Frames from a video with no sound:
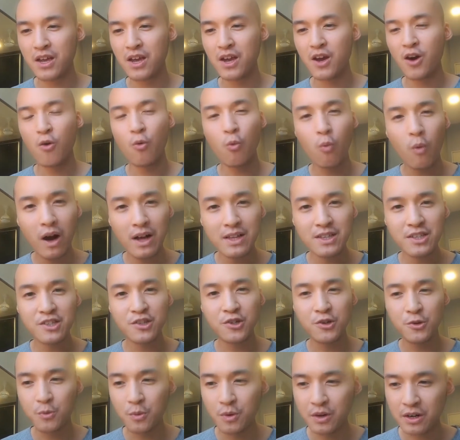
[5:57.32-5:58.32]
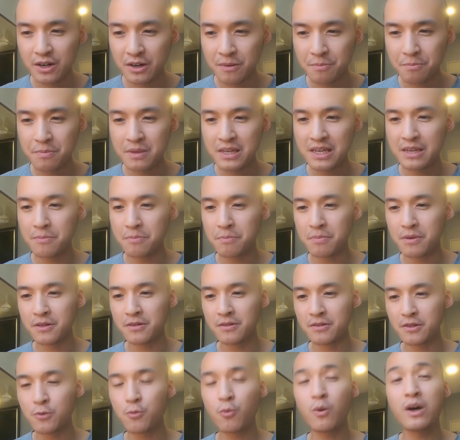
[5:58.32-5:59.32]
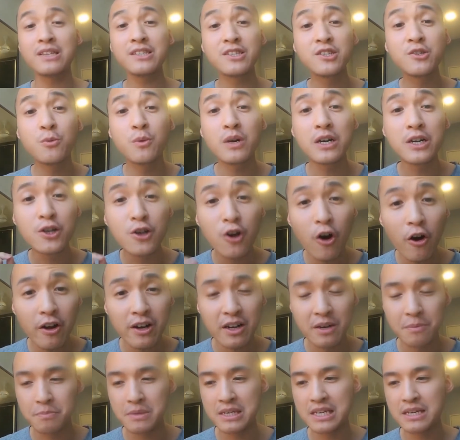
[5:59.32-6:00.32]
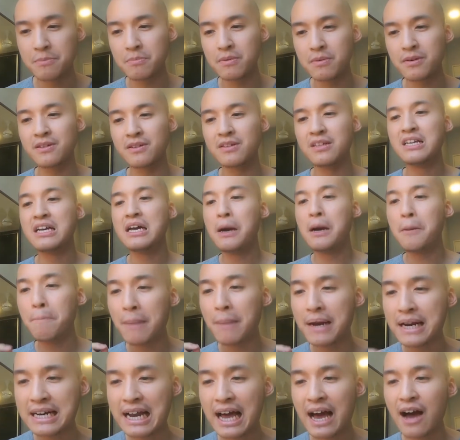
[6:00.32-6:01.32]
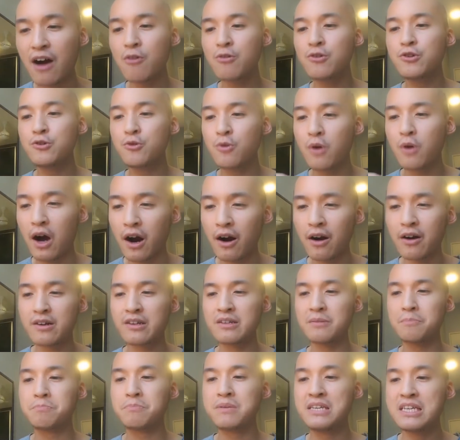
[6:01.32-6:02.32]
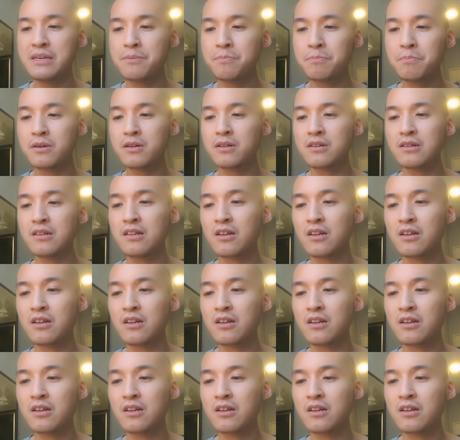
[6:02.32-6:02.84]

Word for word: Once you were a people, once you were not a people, but now you are the people